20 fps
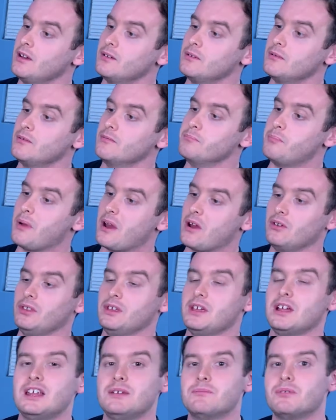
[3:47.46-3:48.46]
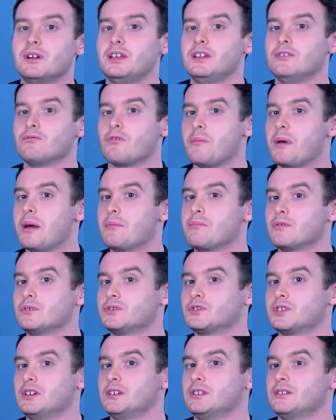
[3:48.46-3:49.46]
Barely anybody
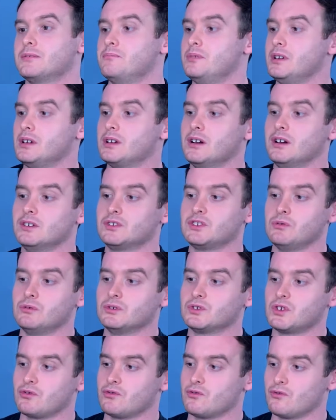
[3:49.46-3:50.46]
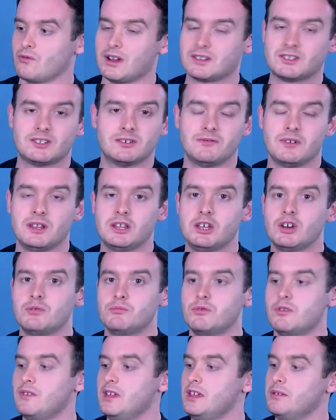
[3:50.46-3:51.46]
remembers it because it was a direct-to-video
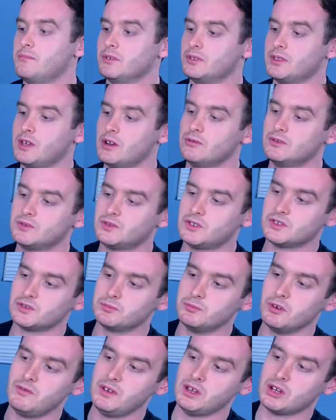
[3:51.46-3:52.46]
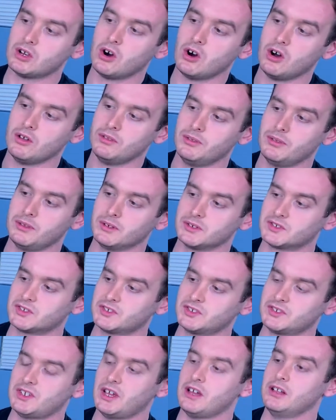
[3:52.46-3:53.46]
movie, but there was this movie called The
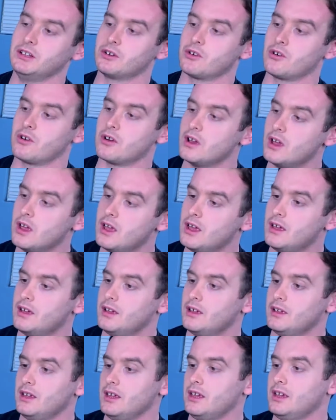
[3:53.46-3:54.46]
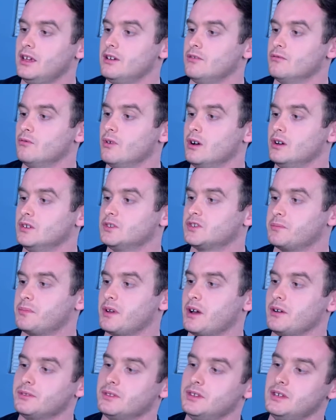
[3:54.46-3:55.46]
Cellar. It was
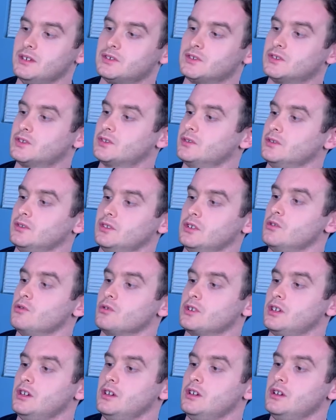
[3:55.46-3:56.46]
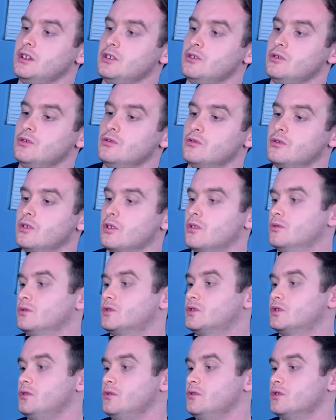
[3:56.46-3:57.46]
about this little kid who
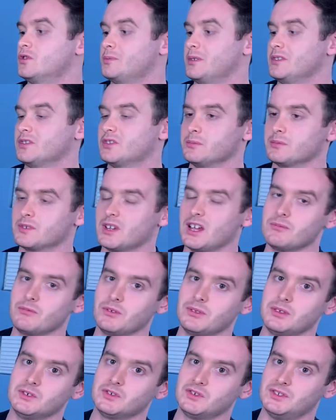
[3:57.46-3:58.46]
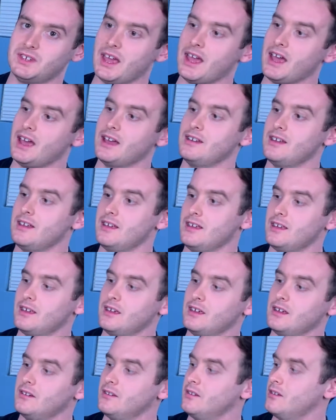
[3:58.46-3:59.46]
goes to spend some time with his dad
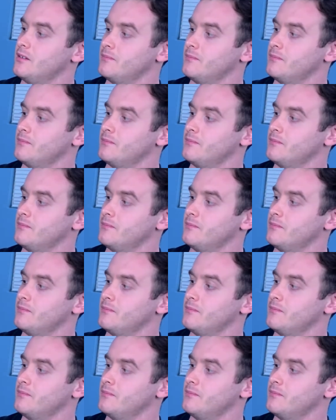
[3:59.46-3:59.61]
in